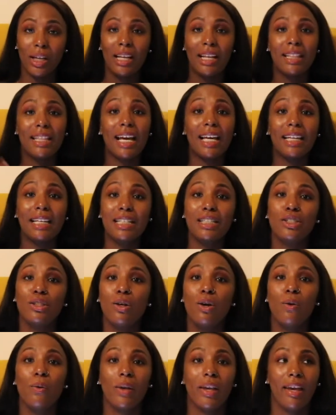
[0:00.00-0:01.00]
that it's
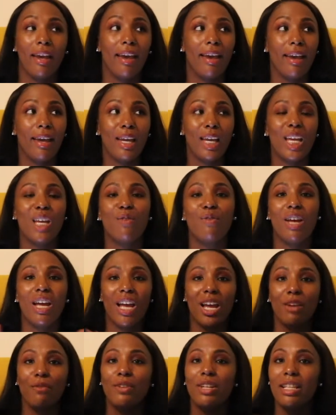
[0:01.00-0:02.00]
okay if
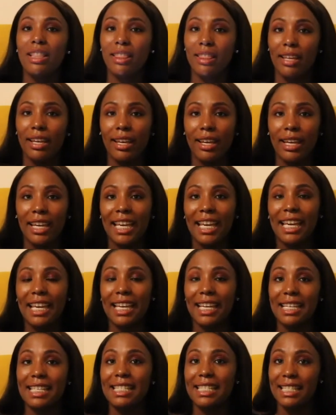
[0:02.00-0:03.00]
everything
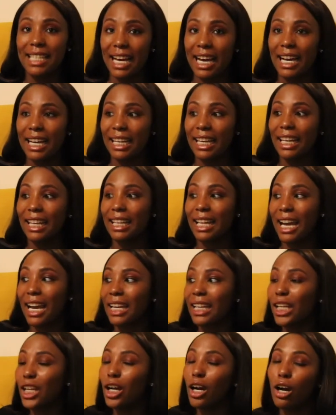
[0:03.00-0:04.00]
is not
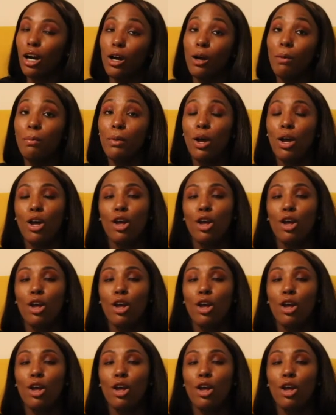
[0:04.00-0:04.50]
lining up